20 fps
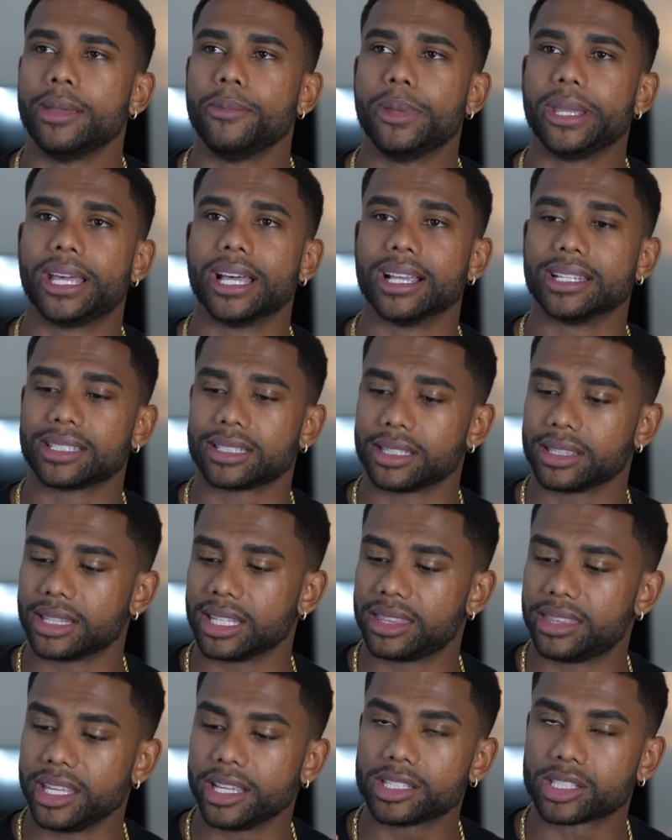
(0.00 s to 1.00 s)
because the
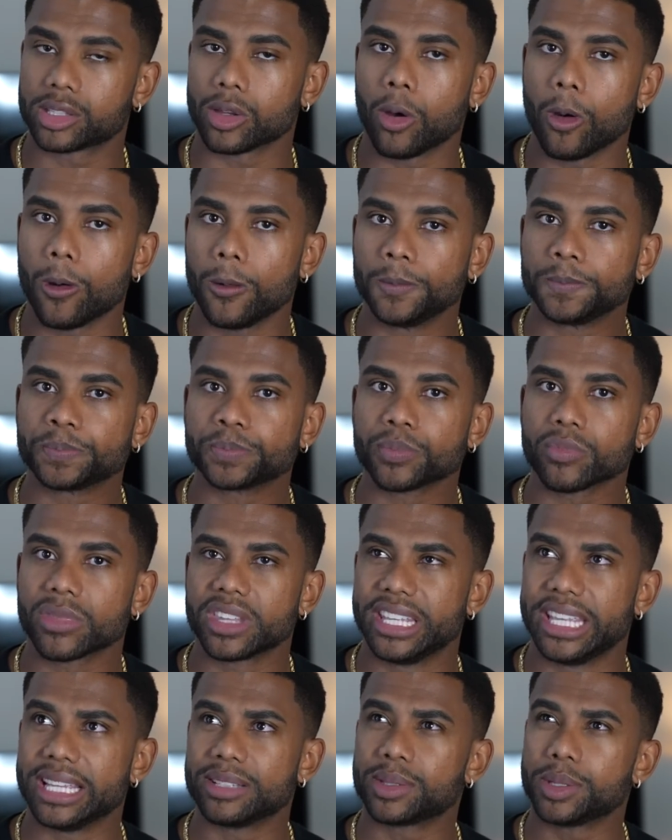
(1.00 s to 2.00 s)
thick sole
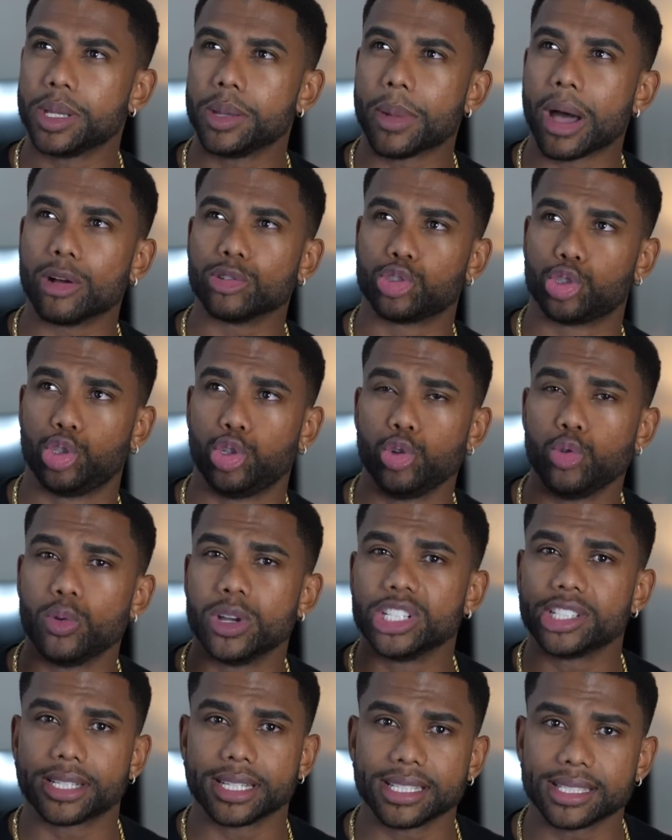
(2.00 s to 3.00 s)
gives me about two
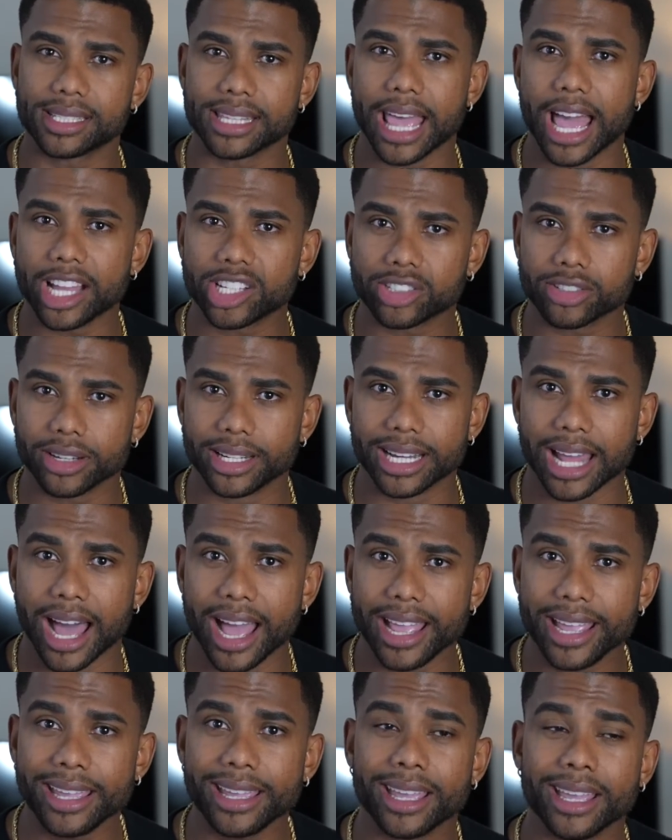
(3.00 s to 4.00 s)
inches extra in
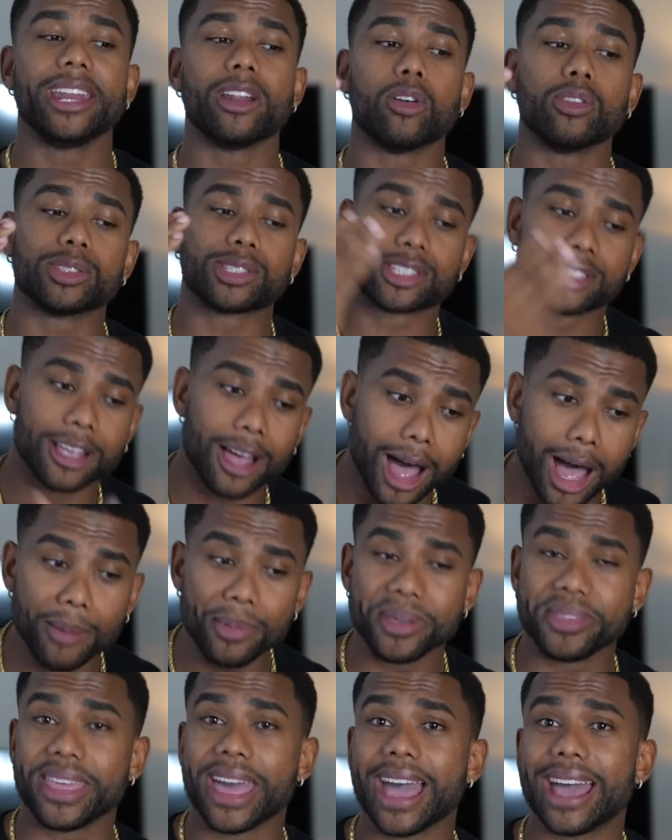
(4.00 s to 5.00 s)
height. And on top
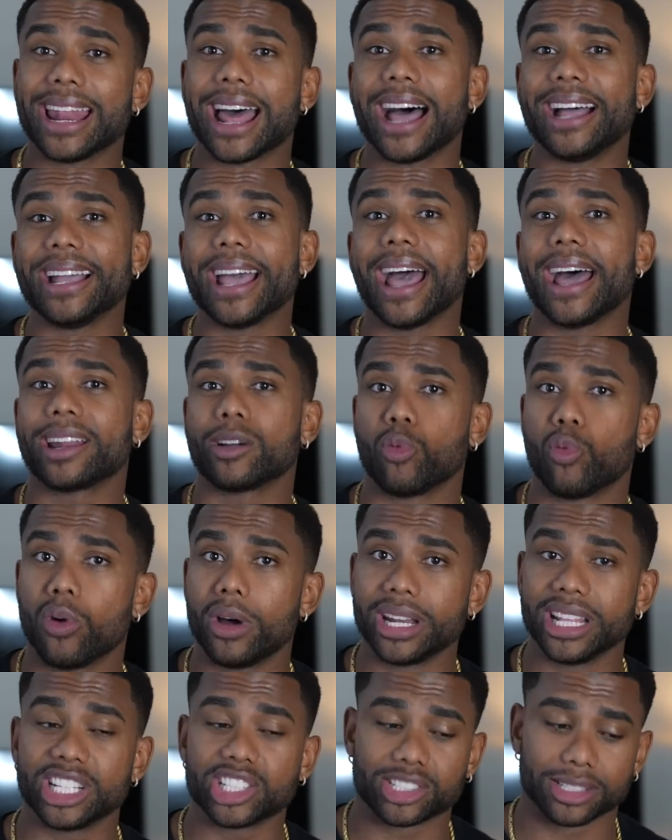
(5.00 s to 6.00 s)
of that, I added
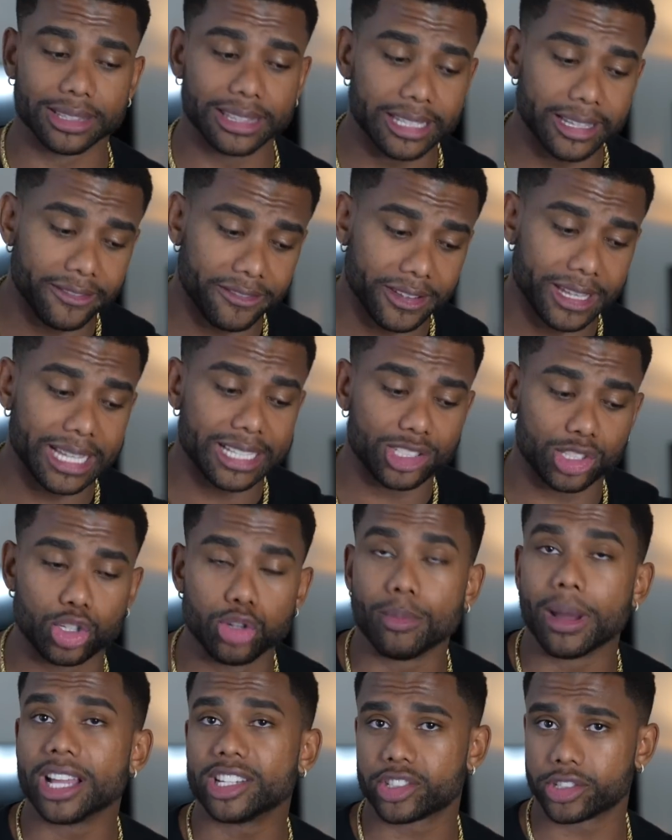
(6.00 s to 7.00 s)
one inch lift into
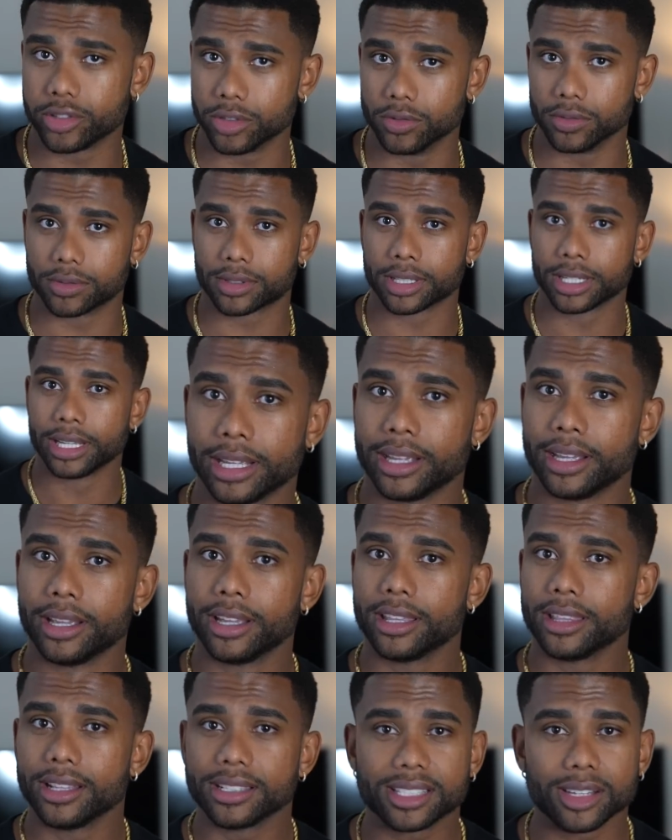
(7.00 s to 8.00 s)
my shoes.
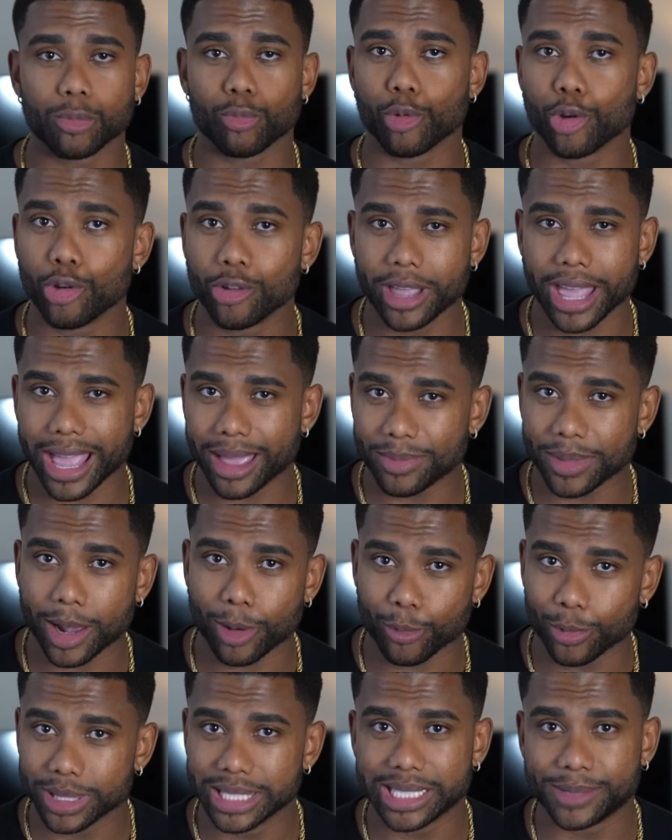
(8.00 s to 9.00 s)
This is some real game that
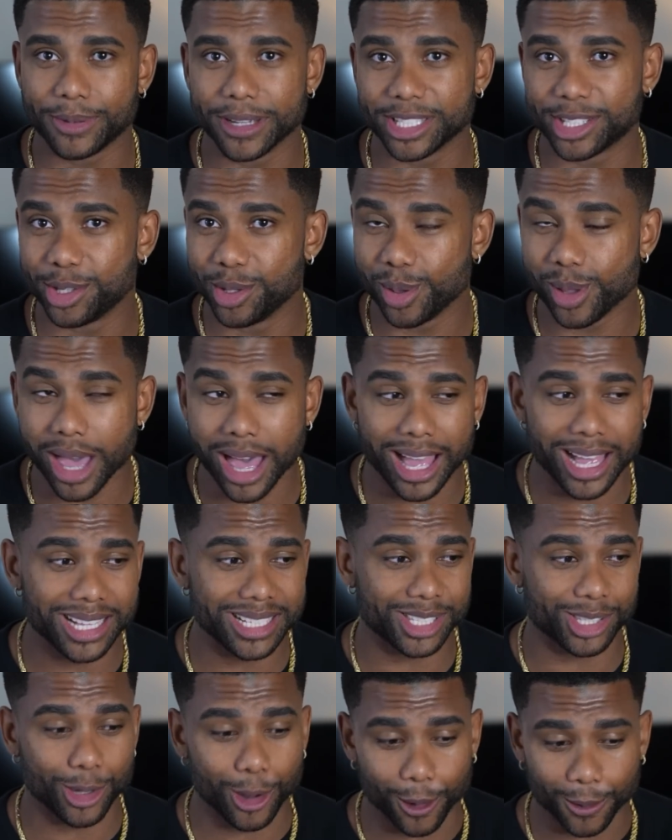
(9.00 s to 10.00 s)
I'm really spent to you
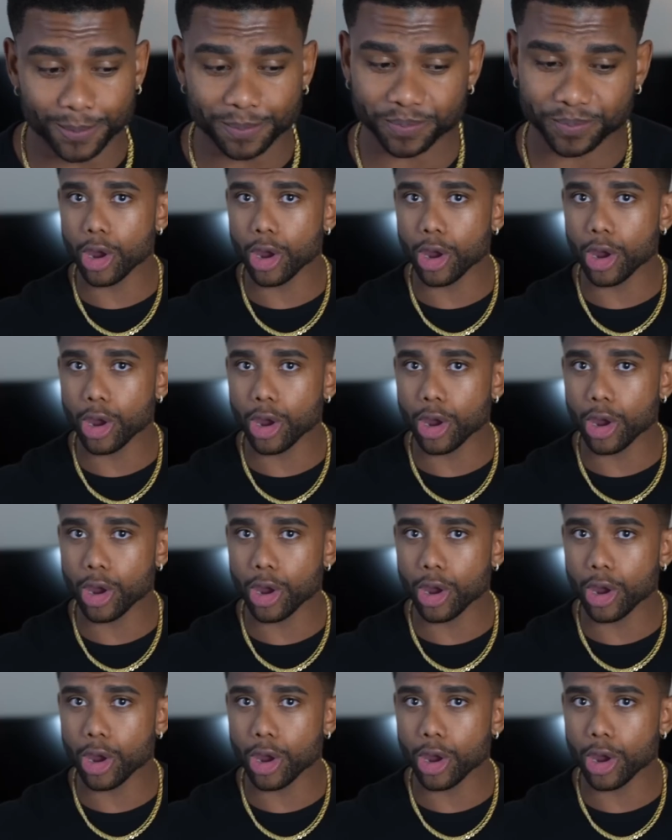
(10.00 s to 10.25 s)
guys. So